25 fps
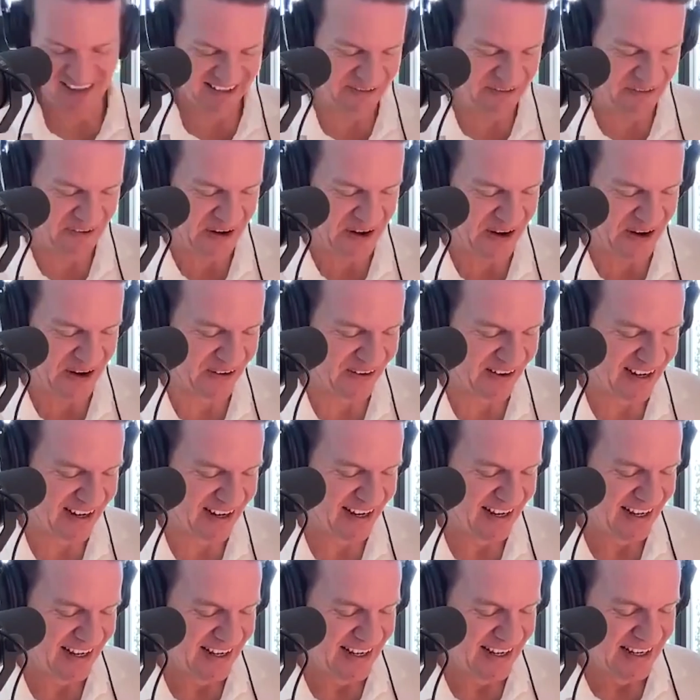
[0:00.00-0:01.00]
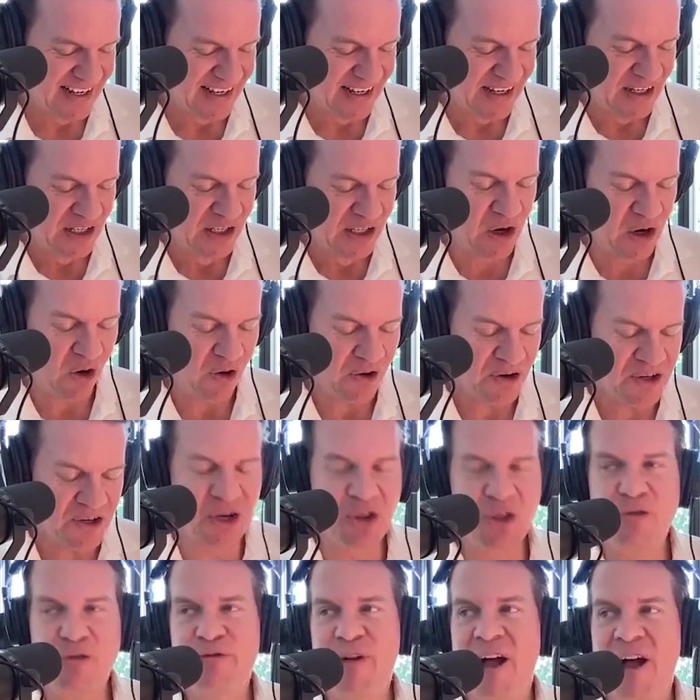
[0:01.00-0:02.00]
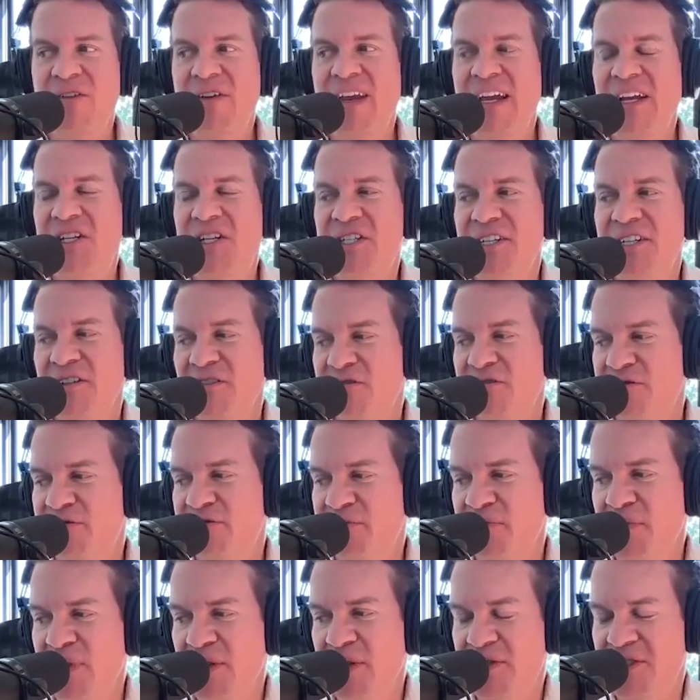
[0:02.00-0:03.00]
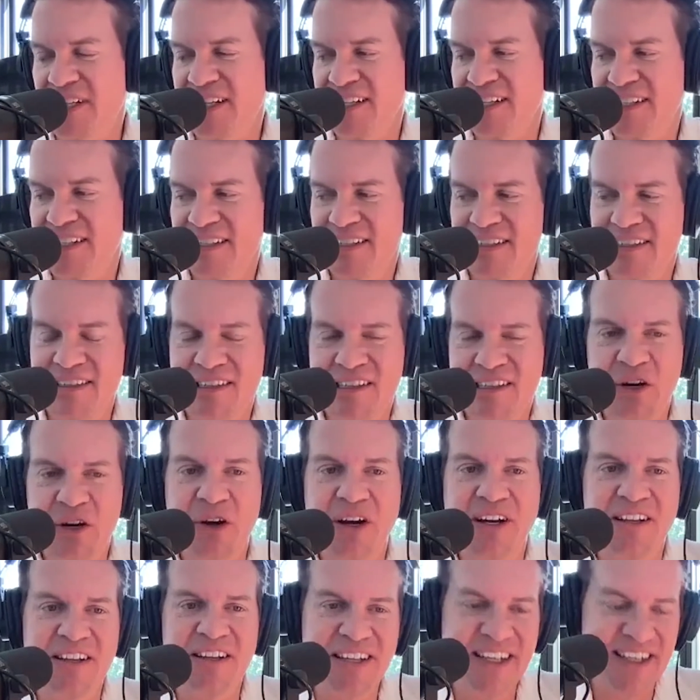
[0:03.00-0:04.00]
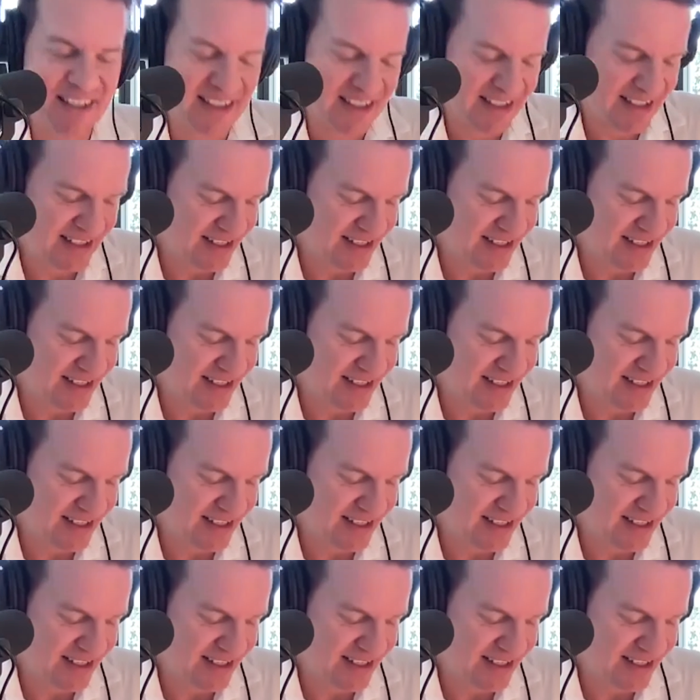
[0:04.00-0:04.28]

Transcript: Good for you. Cars are the foundation of music lyrically.